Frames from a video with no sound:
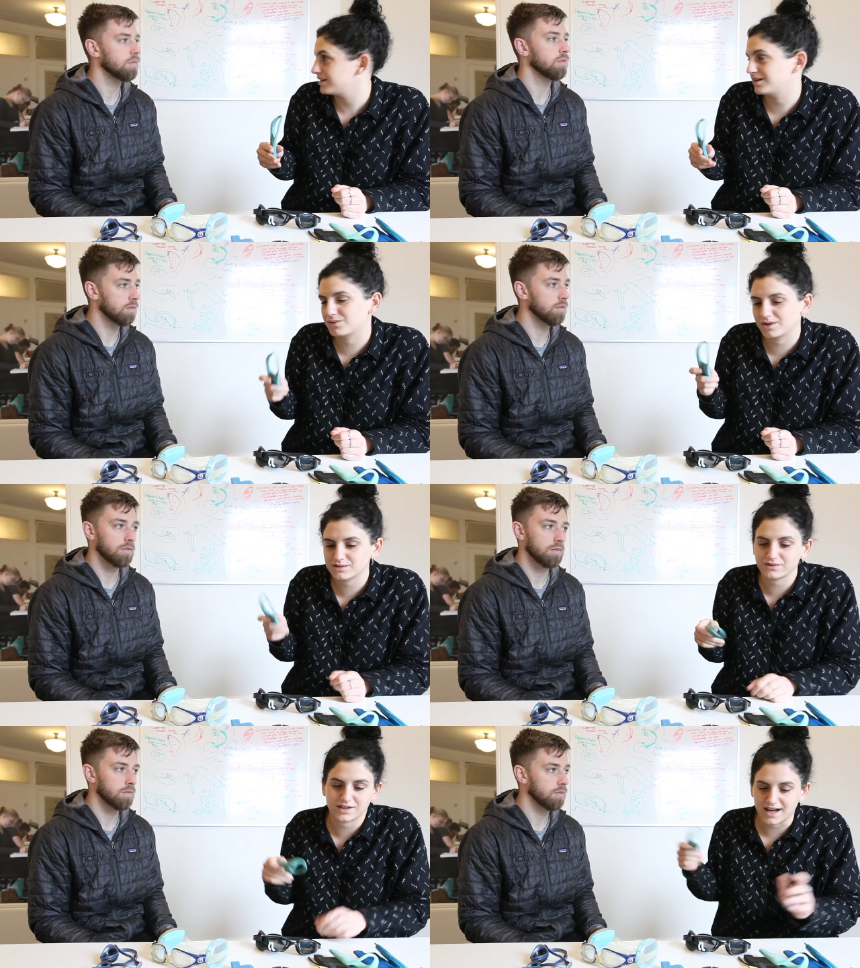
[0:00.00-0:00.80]
Speaker 1: it
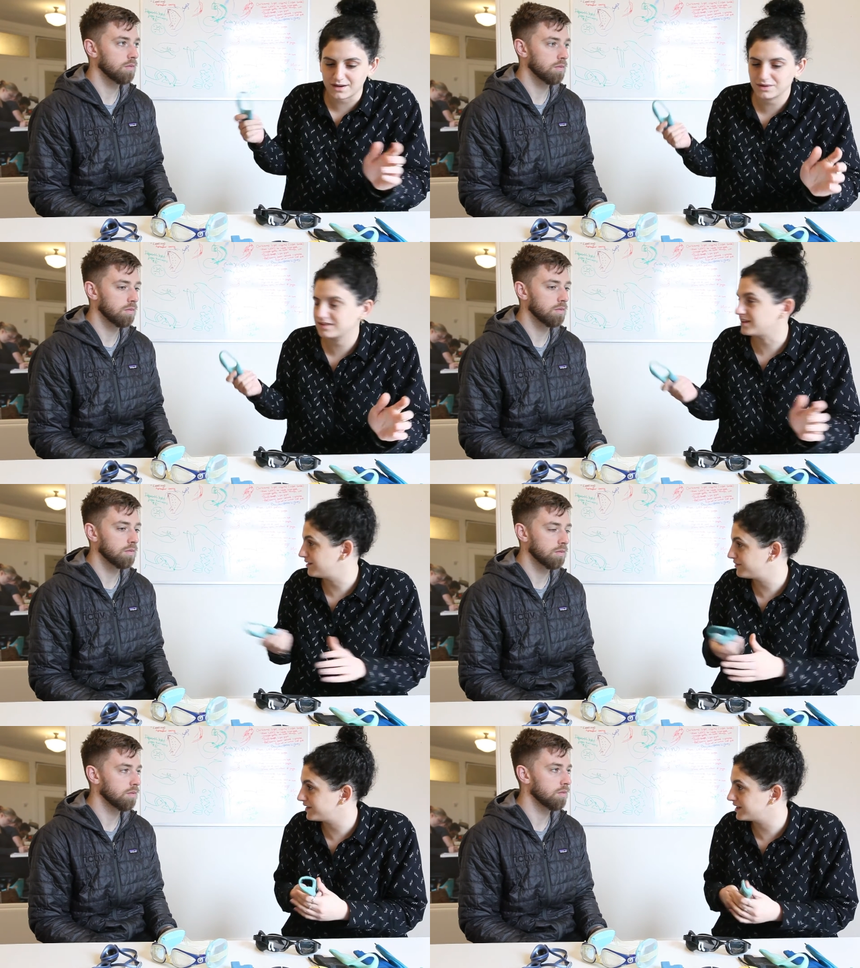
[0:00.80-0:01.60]
works for an hour,
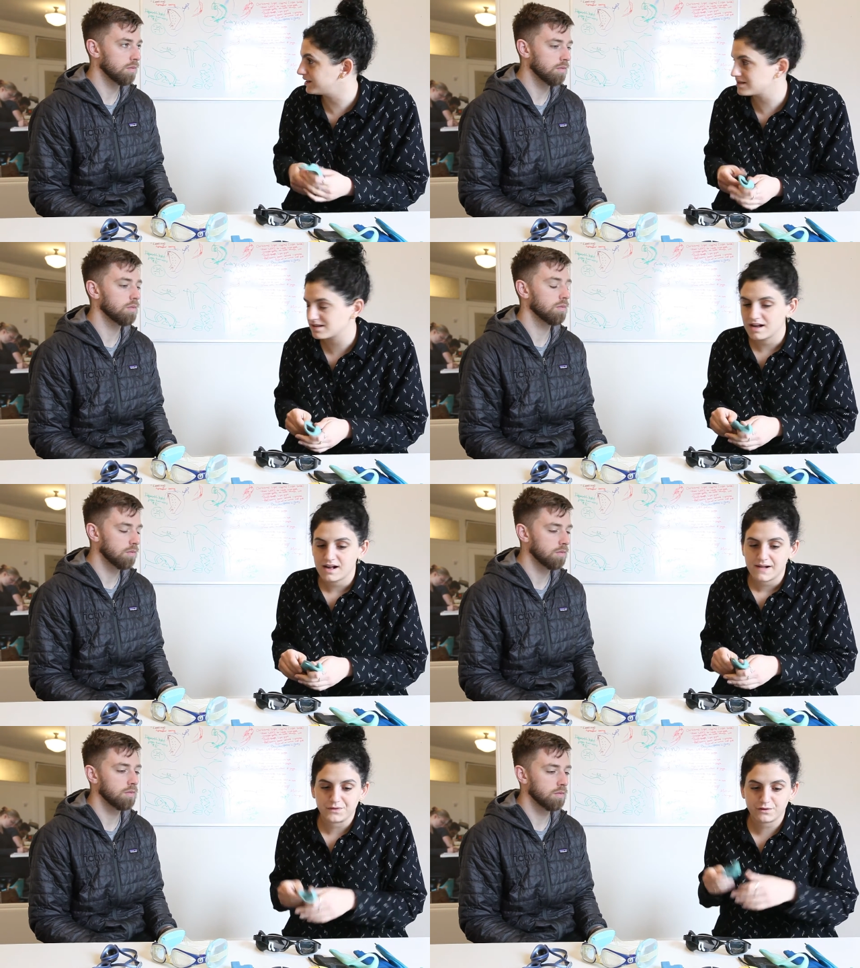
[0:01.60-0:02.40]
then it fails.
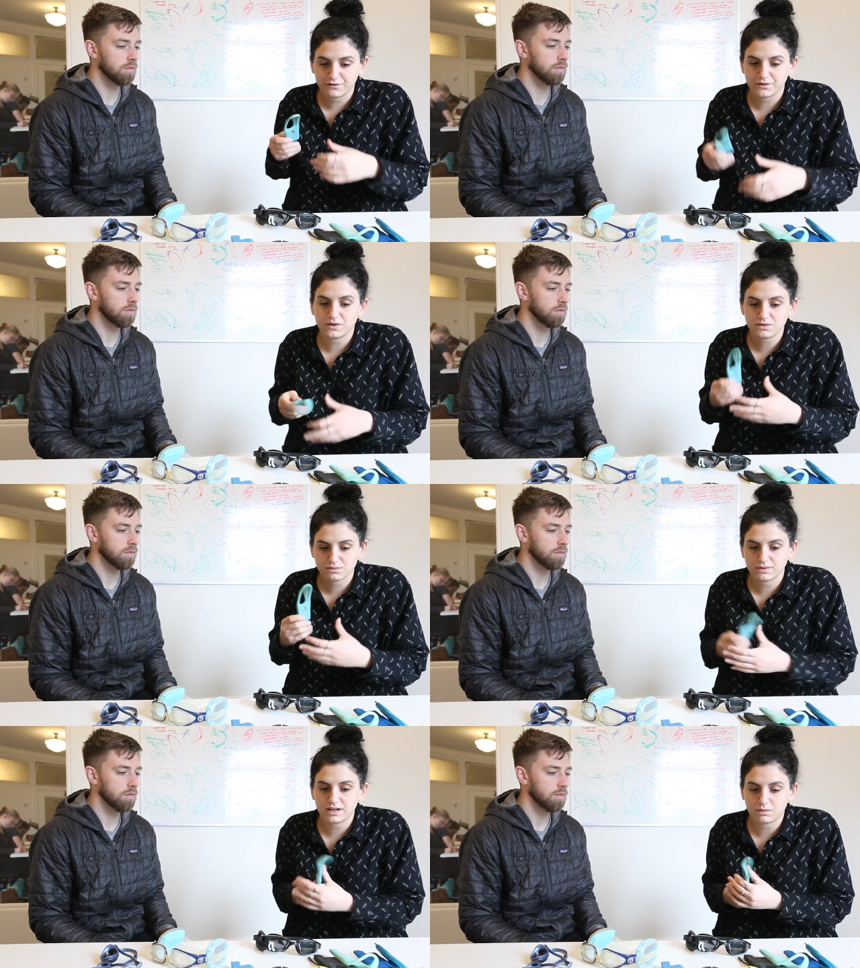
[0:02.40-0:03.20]
The
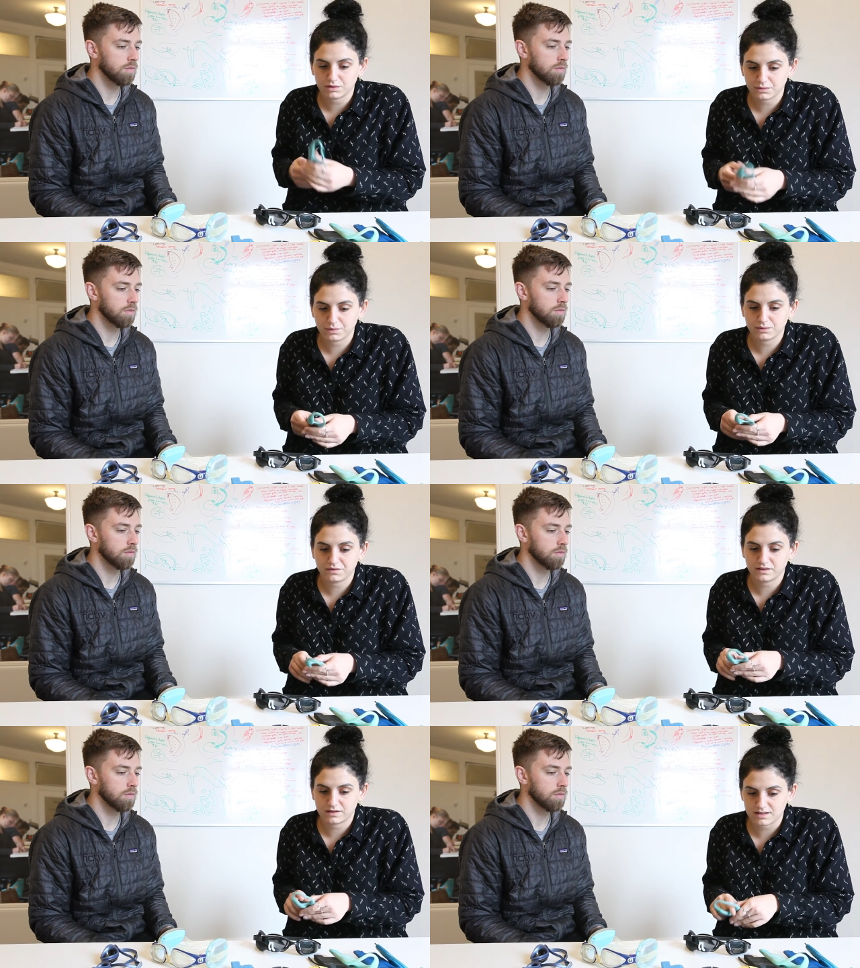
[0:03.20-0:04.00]
first real
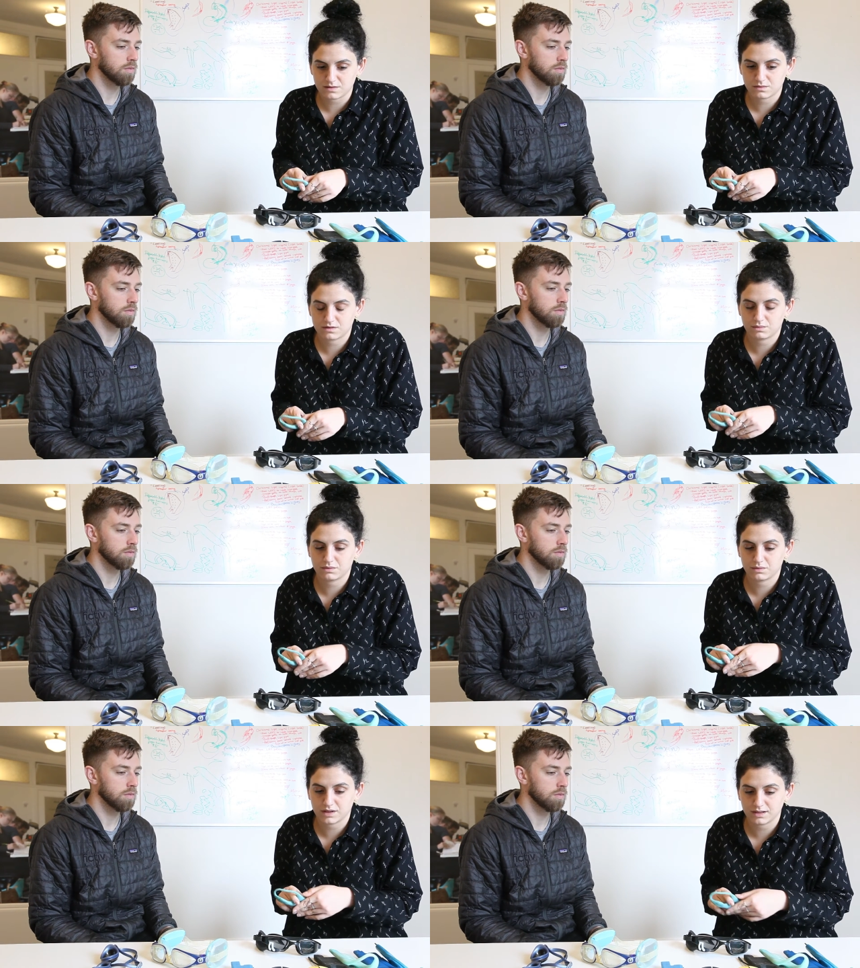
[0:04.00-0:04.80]
waterproofing test
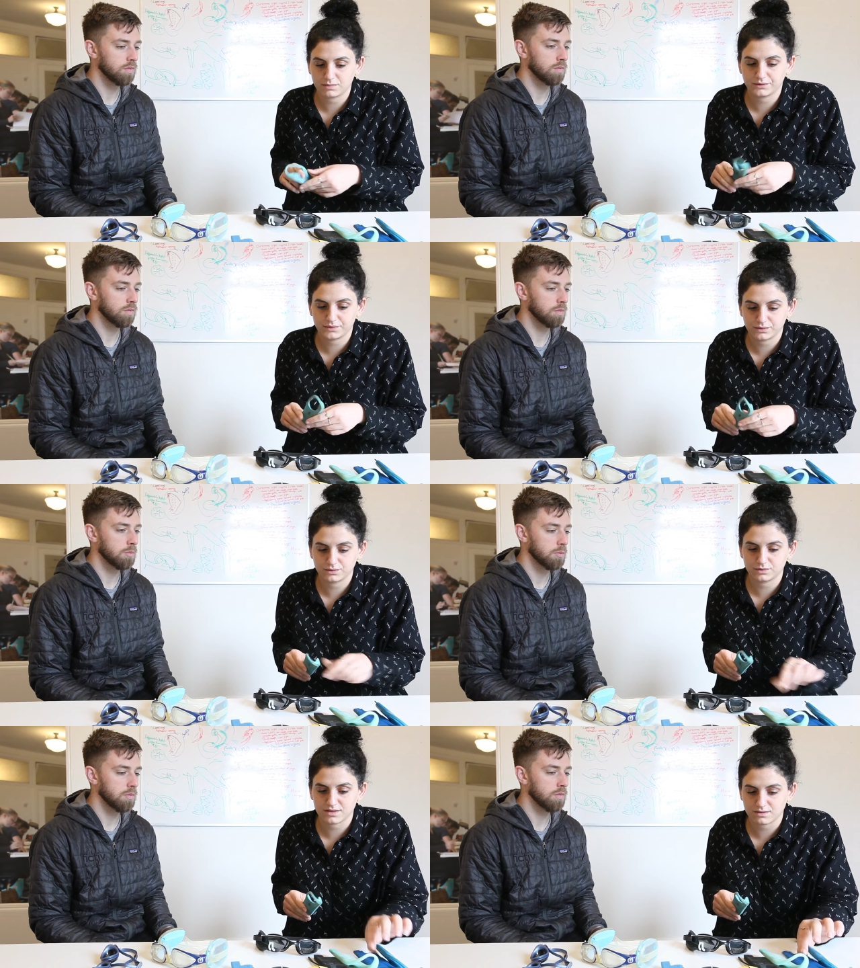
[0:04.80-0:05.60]
we were able to
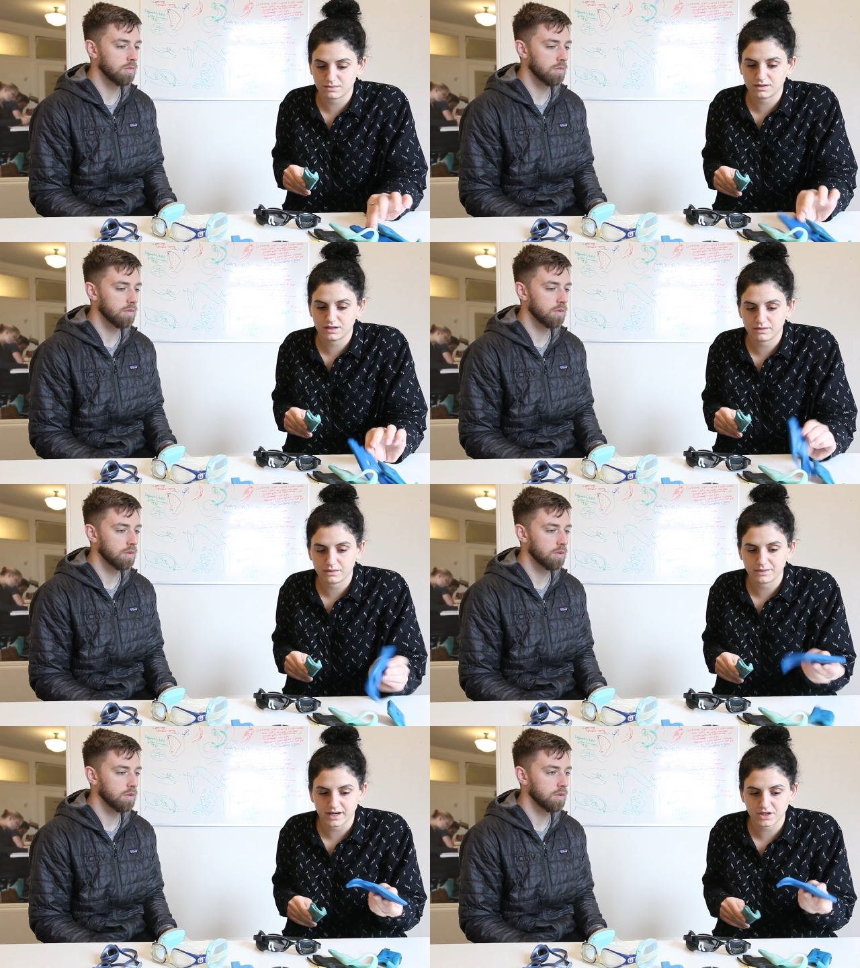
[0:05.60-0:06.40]
do was only
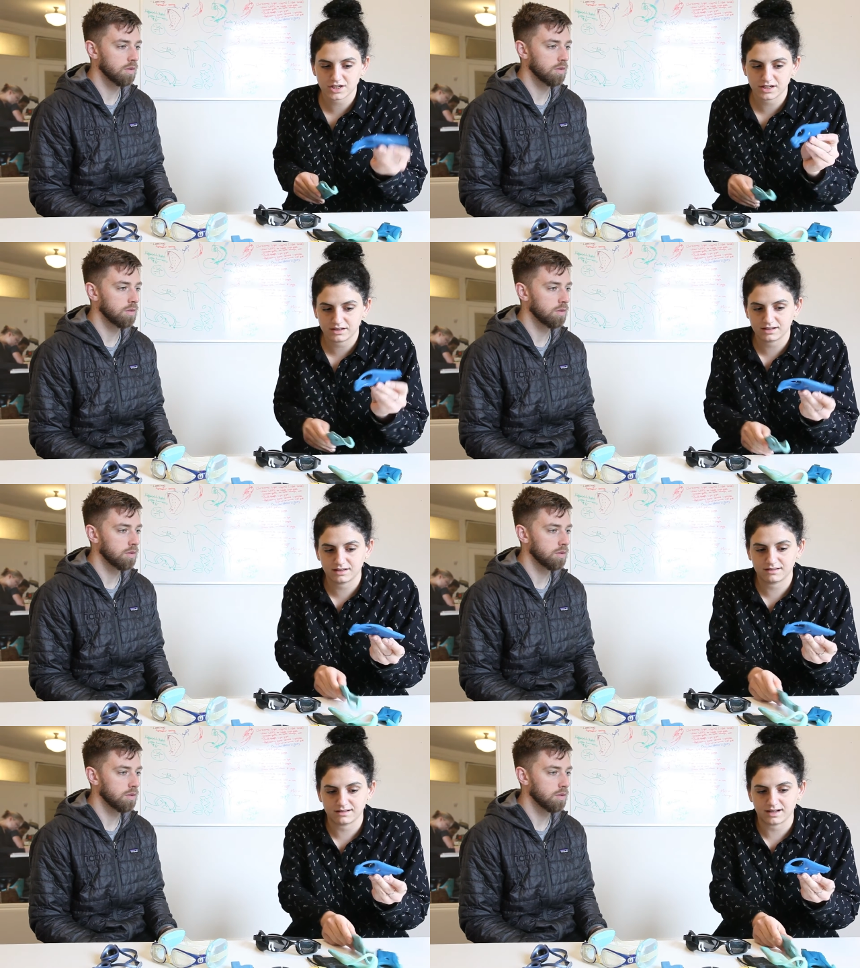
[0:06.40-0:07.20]
when we actually
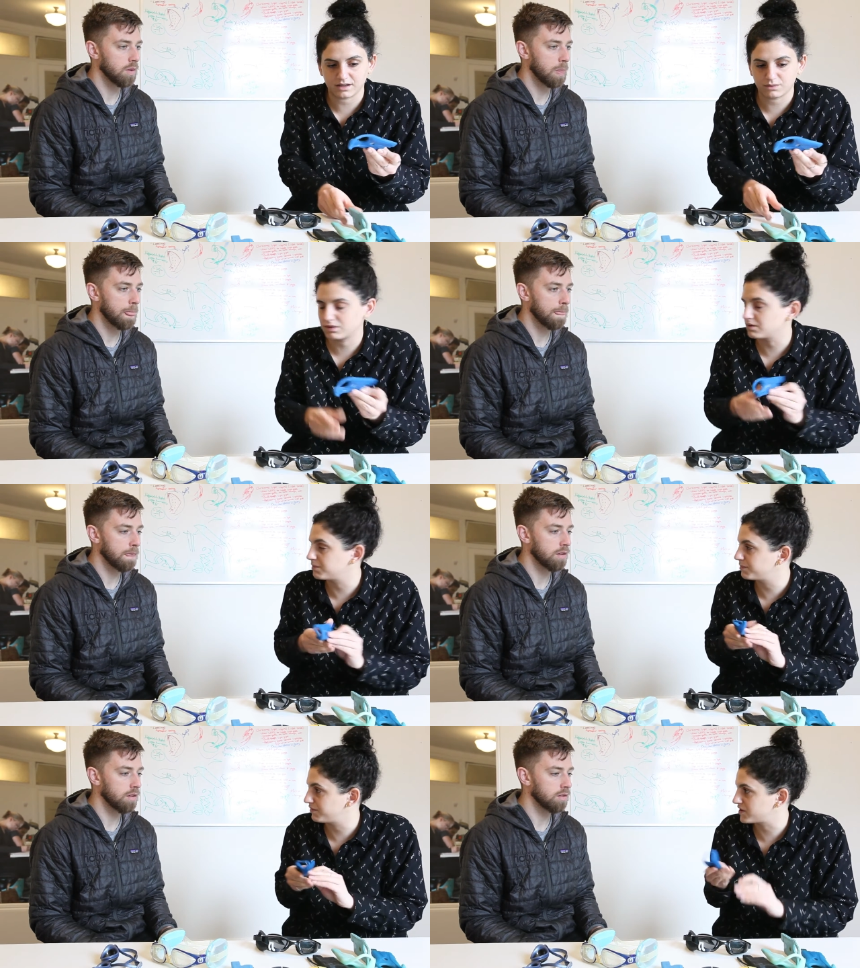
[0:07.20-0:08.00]
did like with
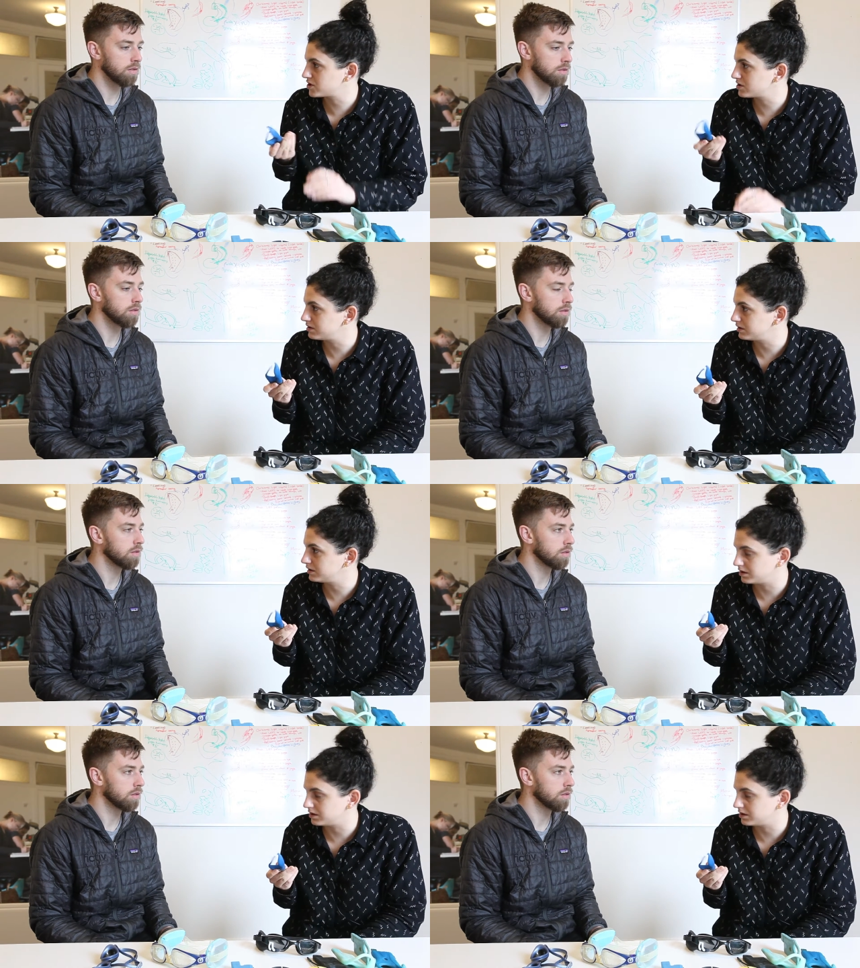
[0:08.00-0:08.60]
a professional